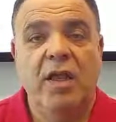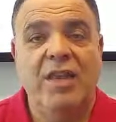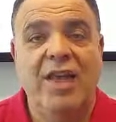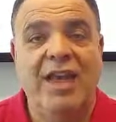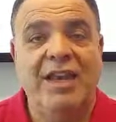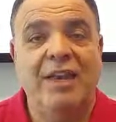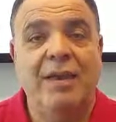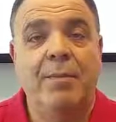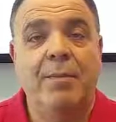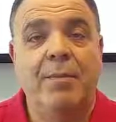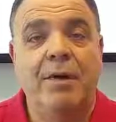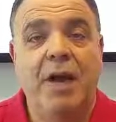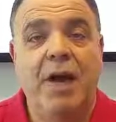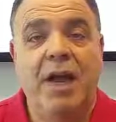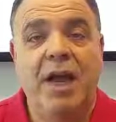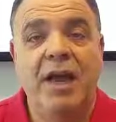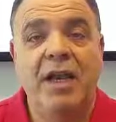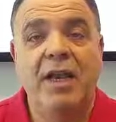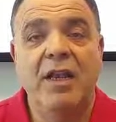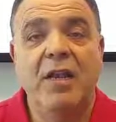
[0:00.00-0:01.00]
that
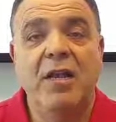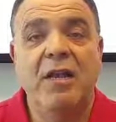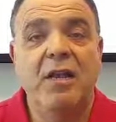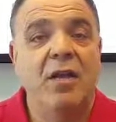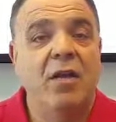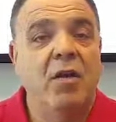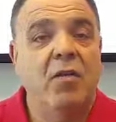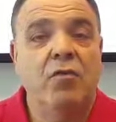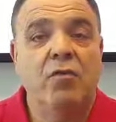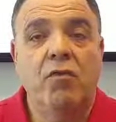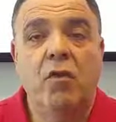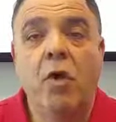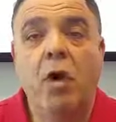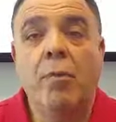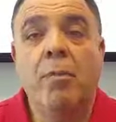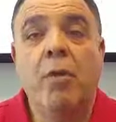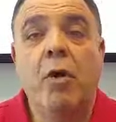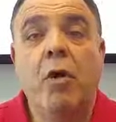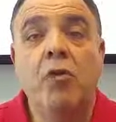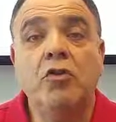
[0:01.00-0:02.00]
combine
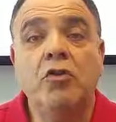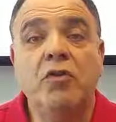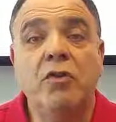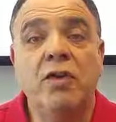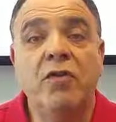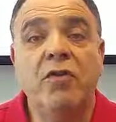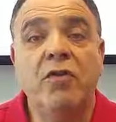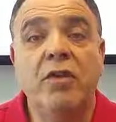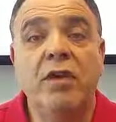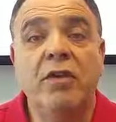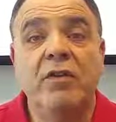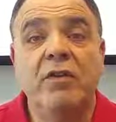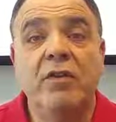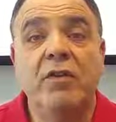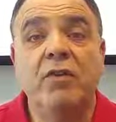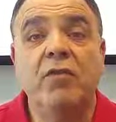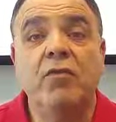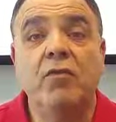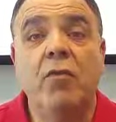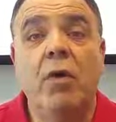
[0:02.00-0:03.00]
raw poultry, for
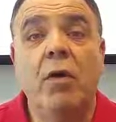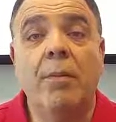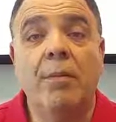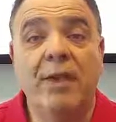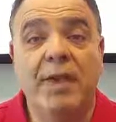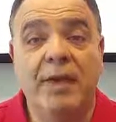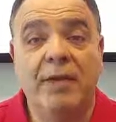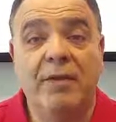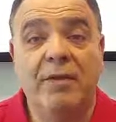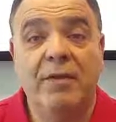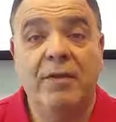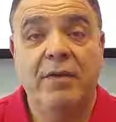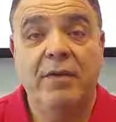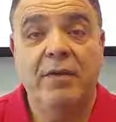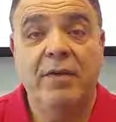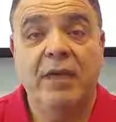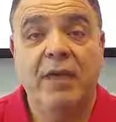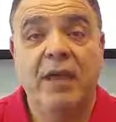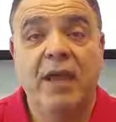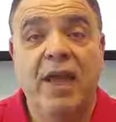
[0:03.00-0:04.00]
instance, raw meat,
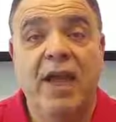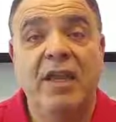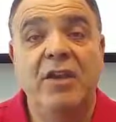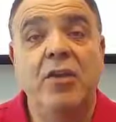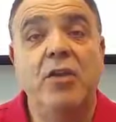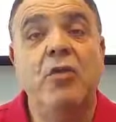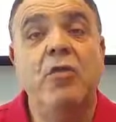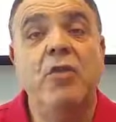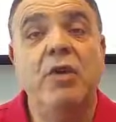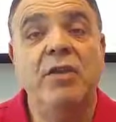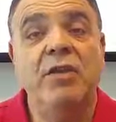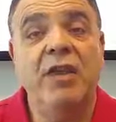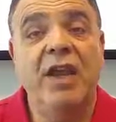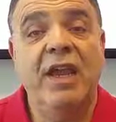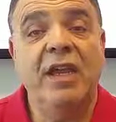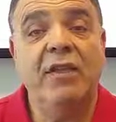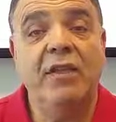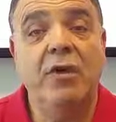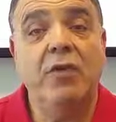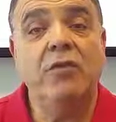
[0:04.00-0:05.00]
and you were to
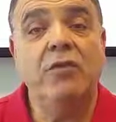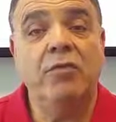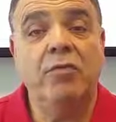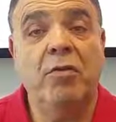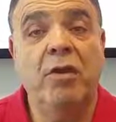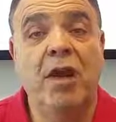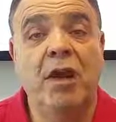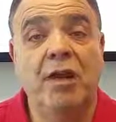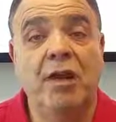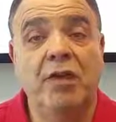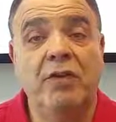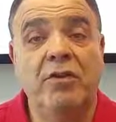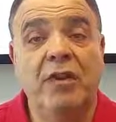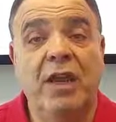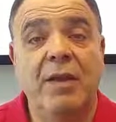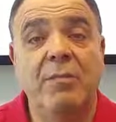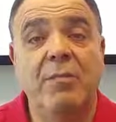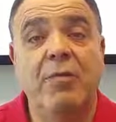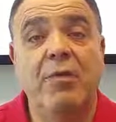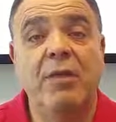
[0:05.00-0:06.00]
take those products
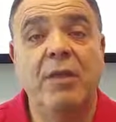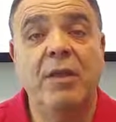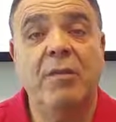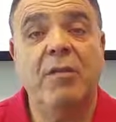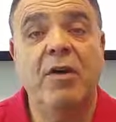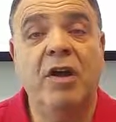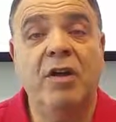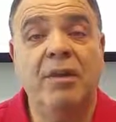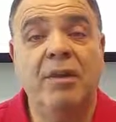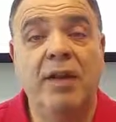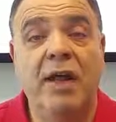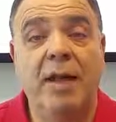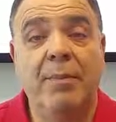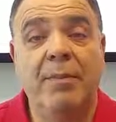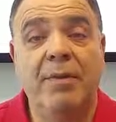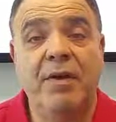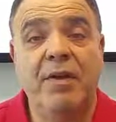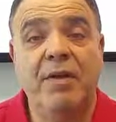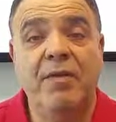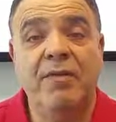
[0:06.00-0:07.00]
and put them on
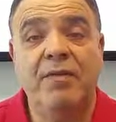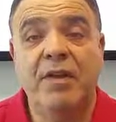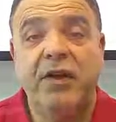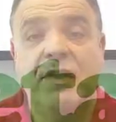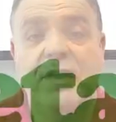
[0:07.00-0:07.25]
top of